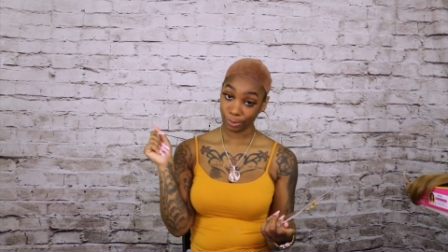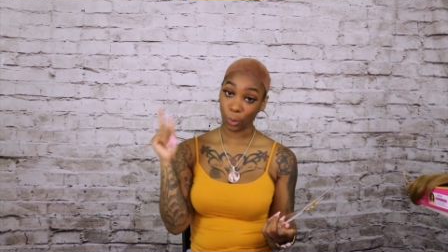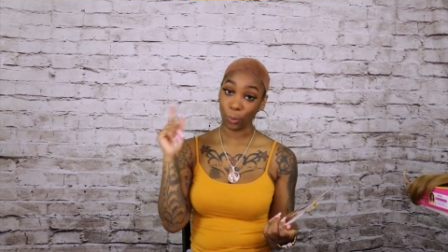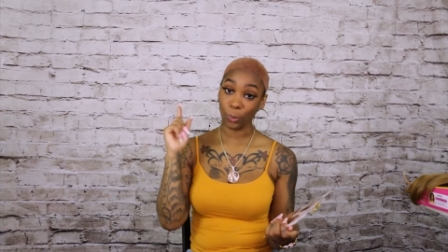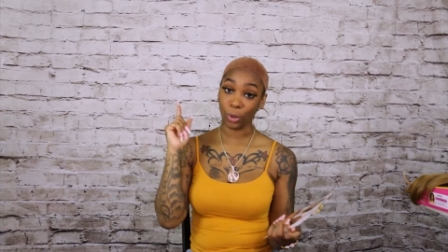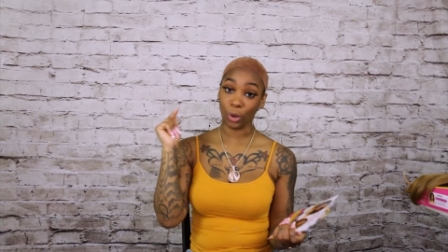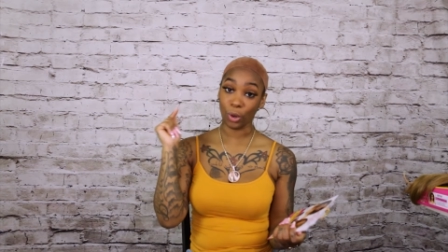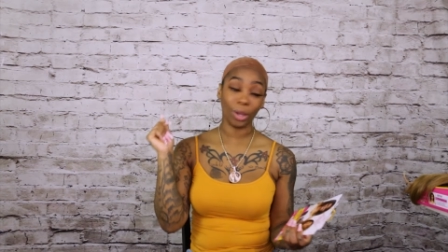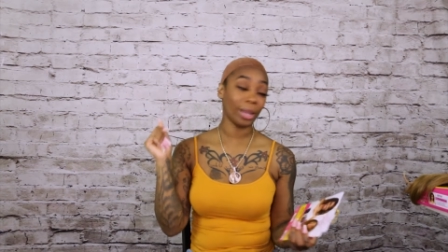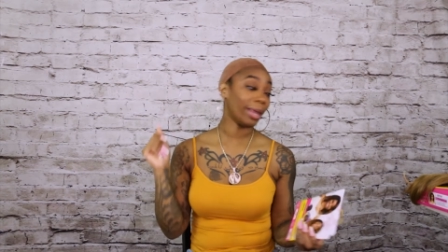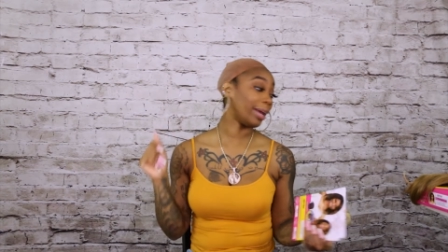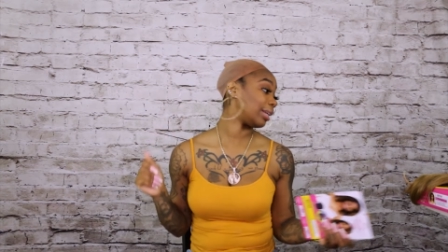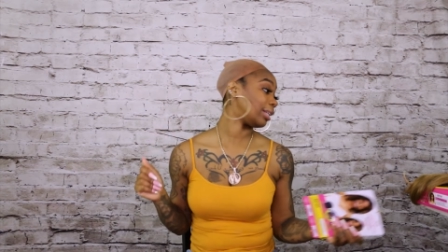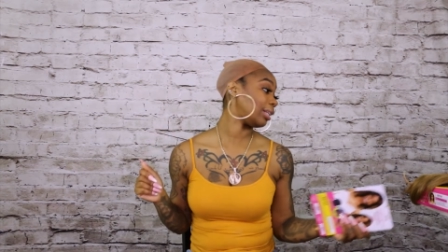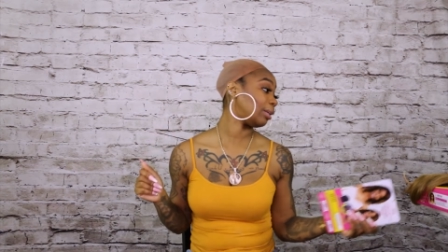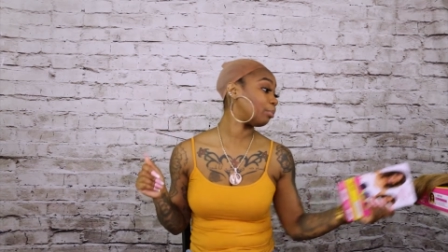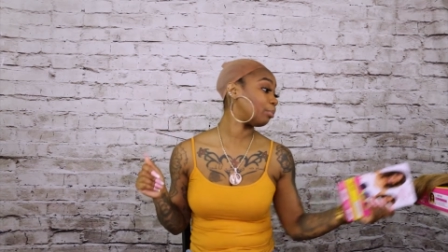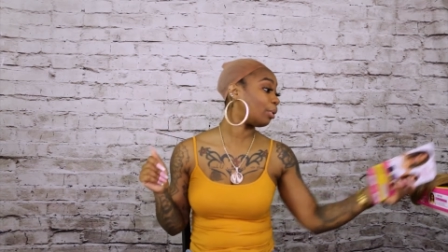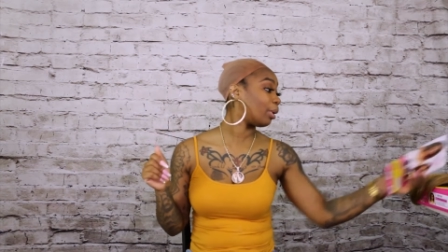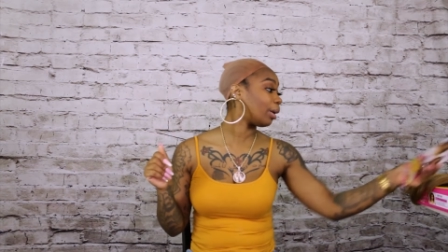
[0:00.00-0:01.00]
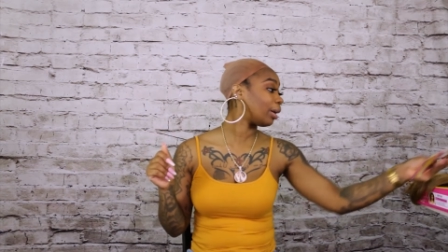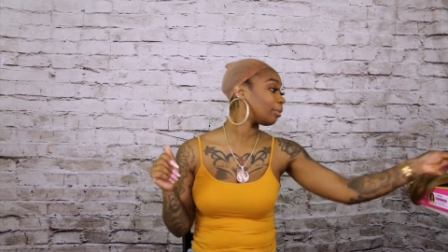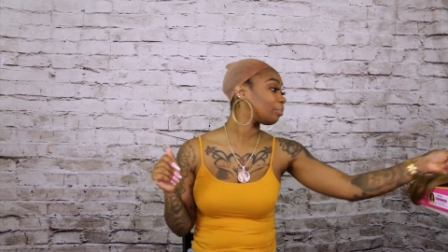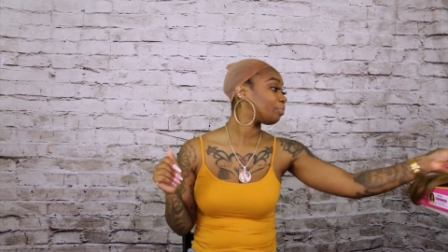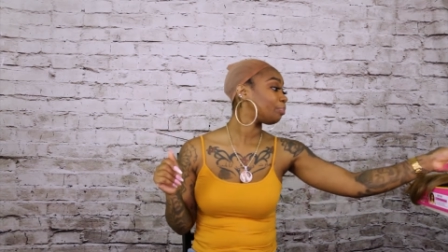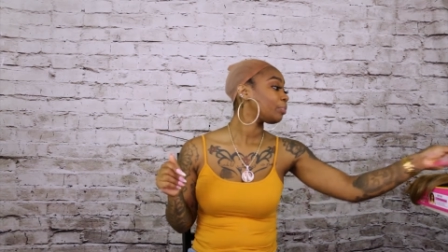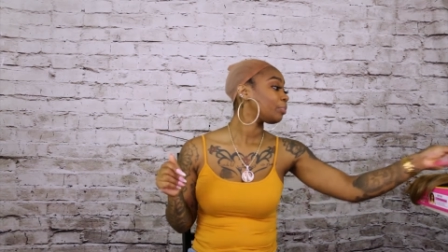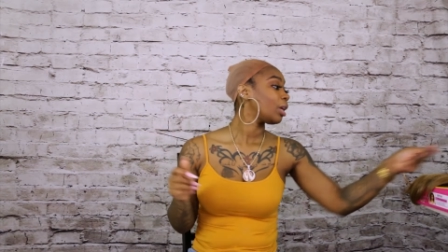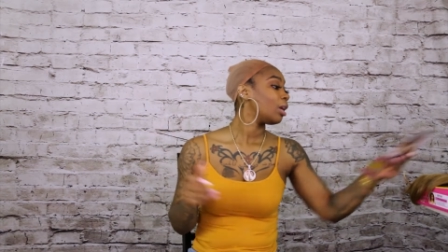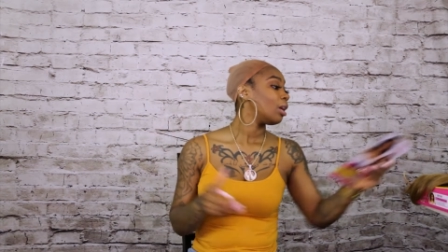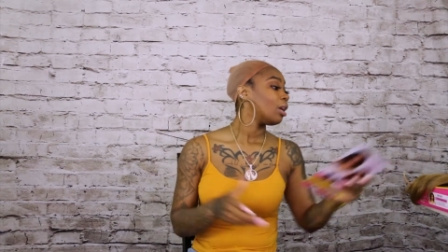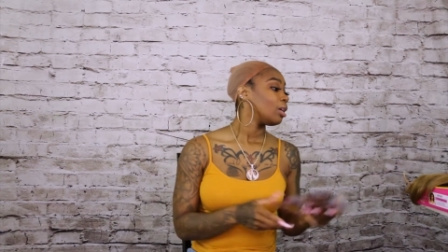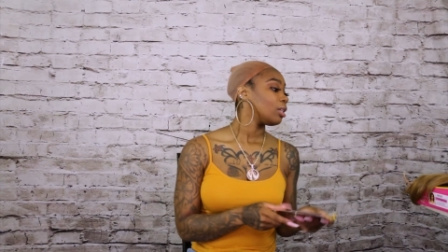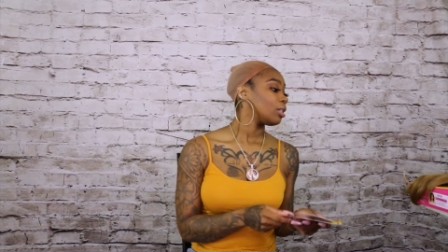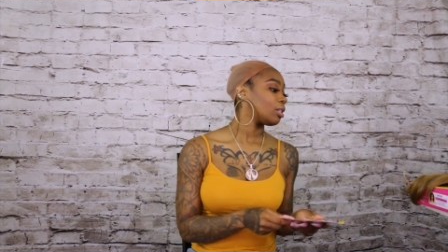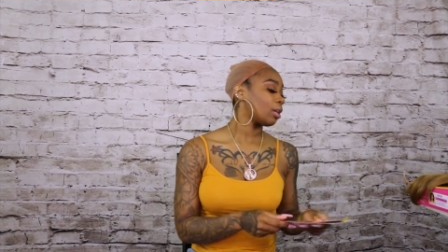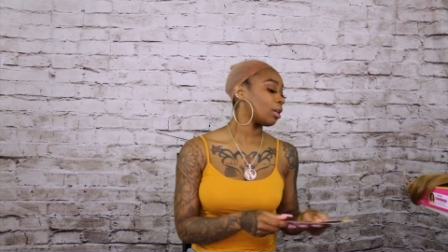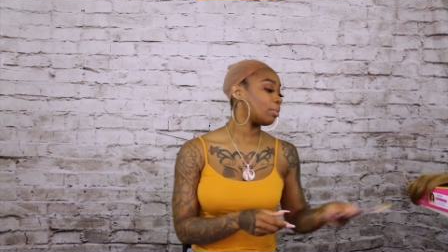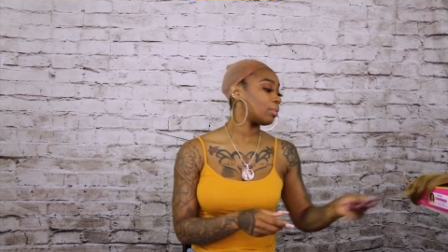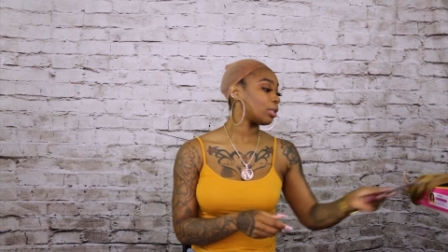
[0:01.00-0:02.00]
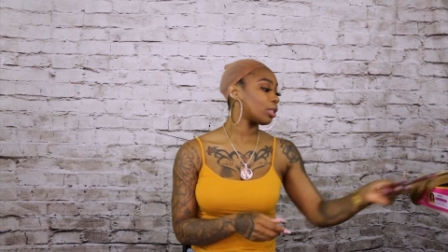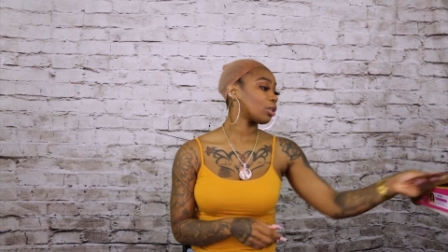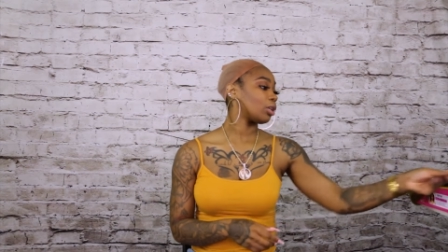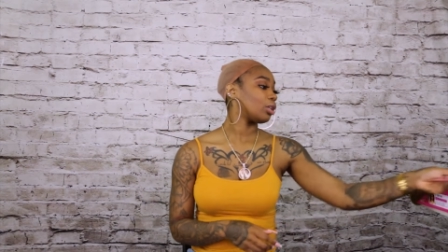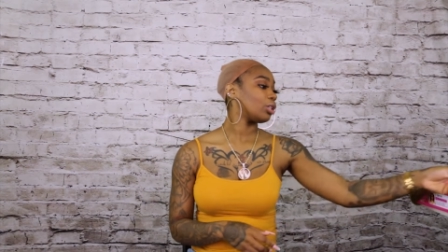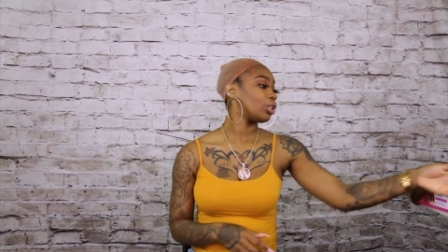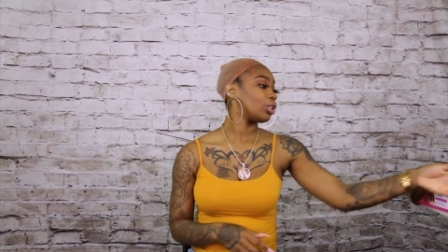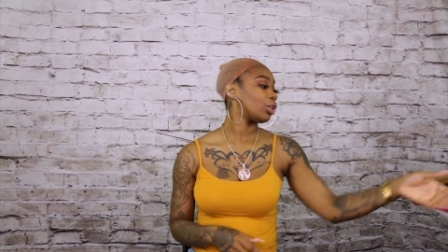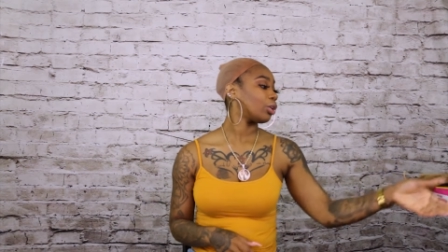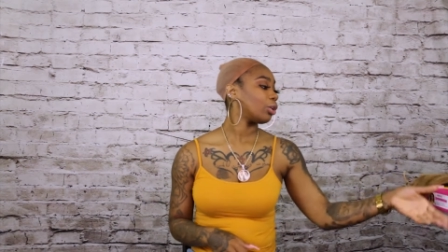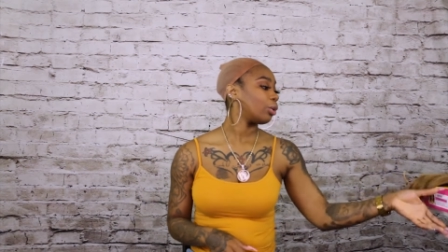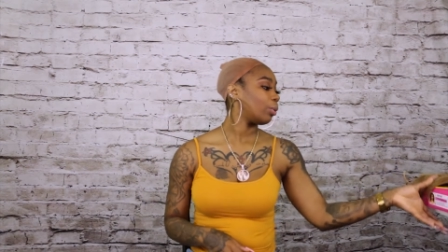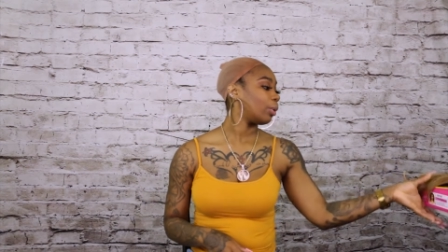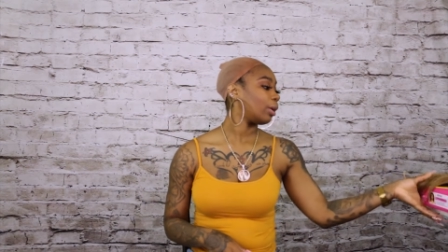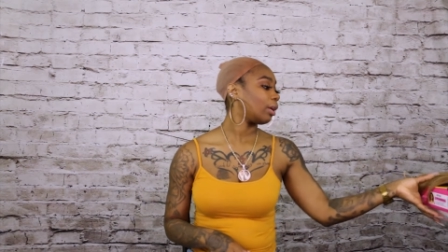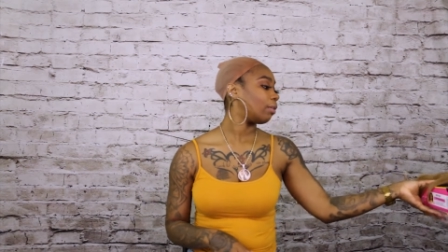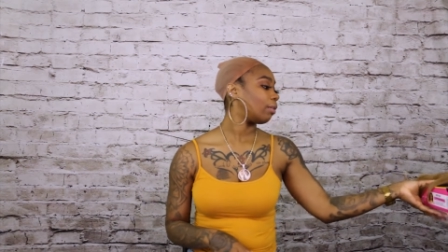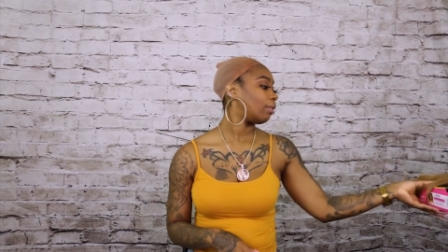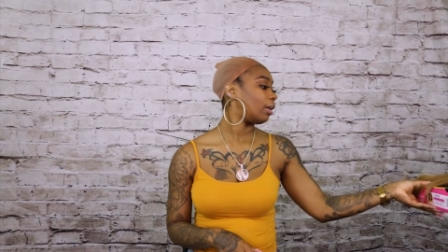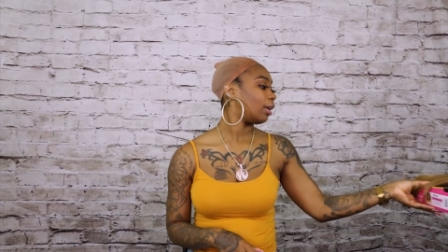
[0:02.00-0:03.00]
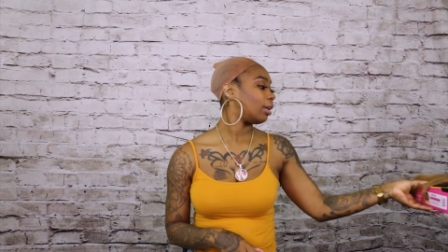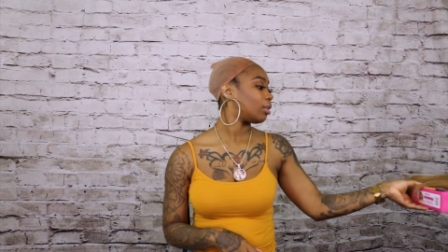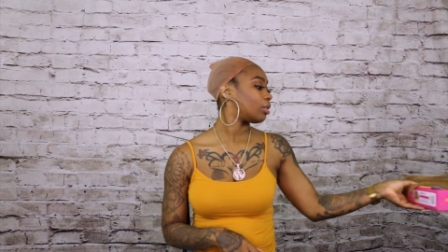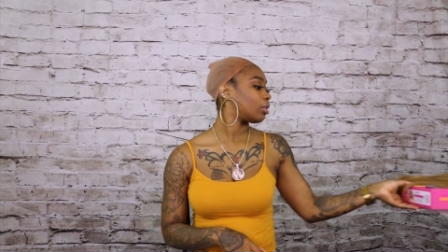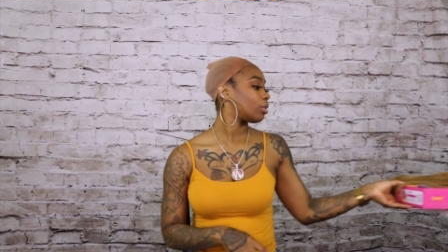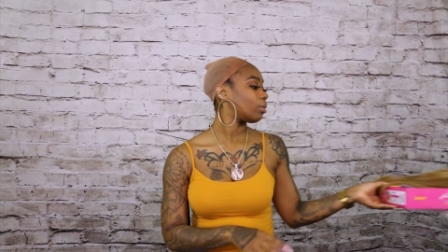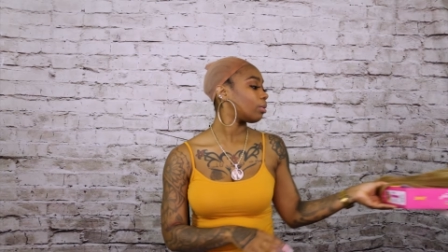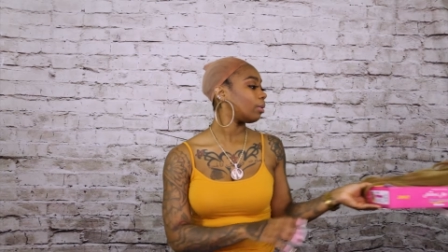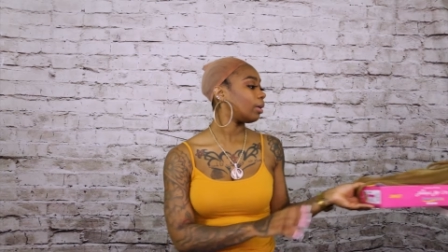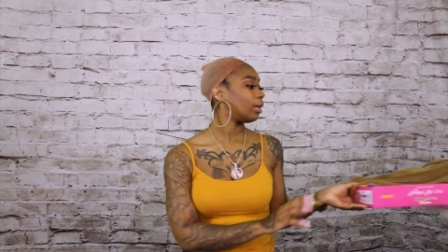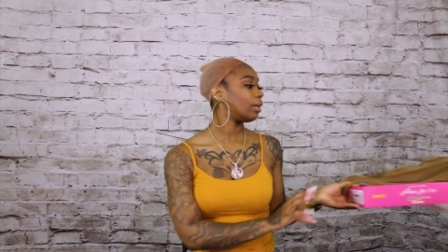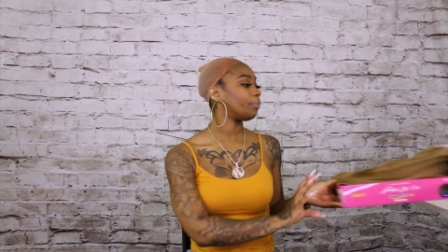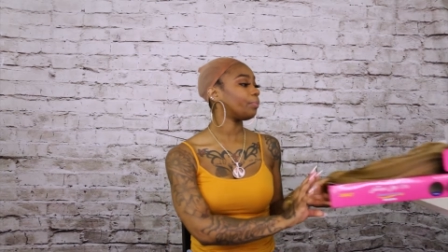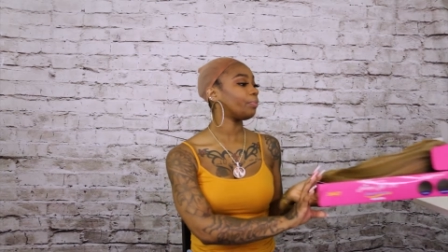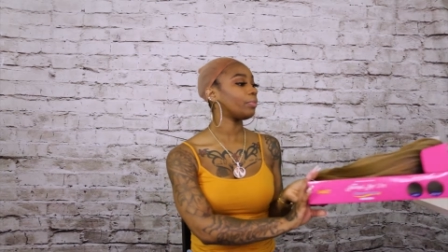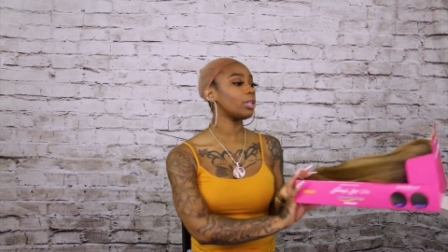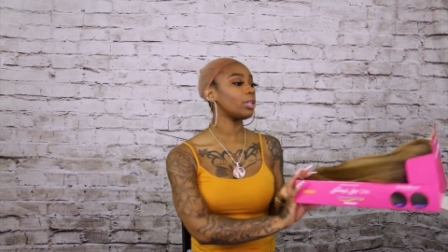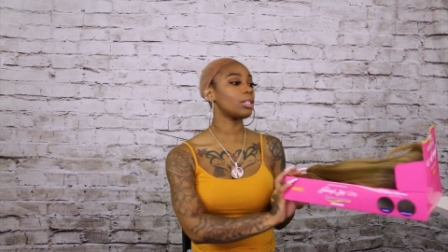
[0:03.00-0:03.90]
we all like a neat part so i'm just going to show you and get right into it